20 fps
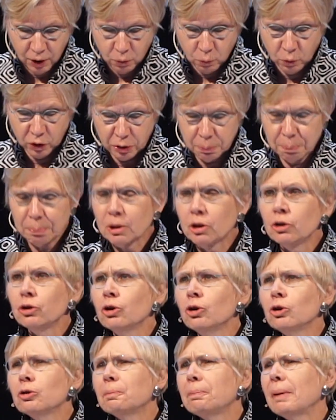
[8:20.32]
with
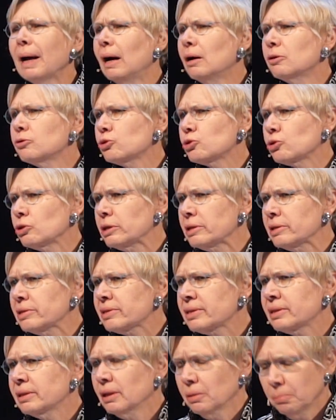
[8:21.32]
blurred
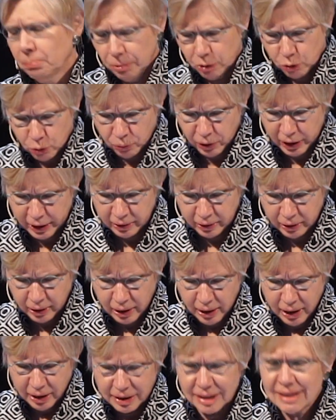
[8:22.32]
boundaries between
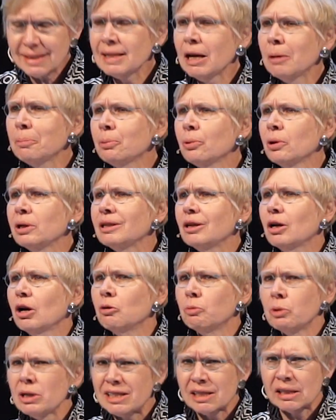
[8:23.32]
the separate
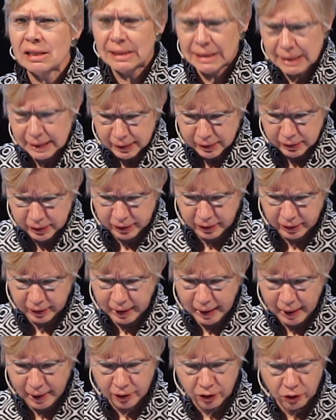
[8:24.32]
Aristotelian
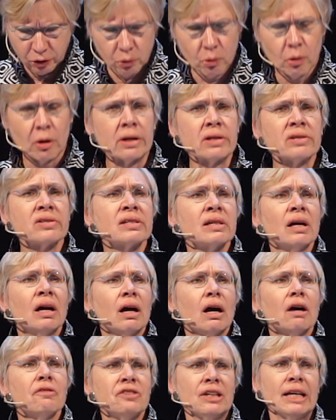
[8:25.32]
categories
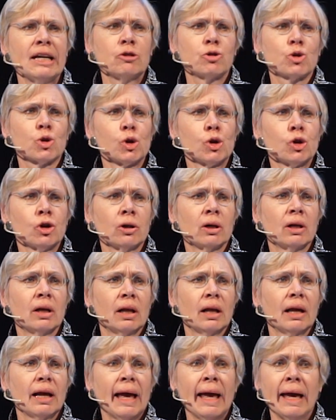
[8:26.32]
of nature
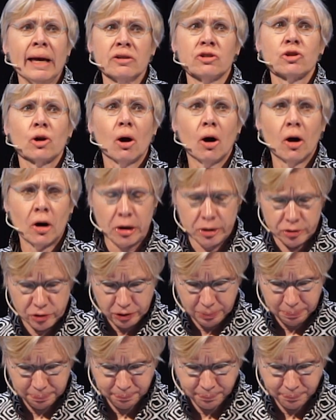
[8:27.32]
and art.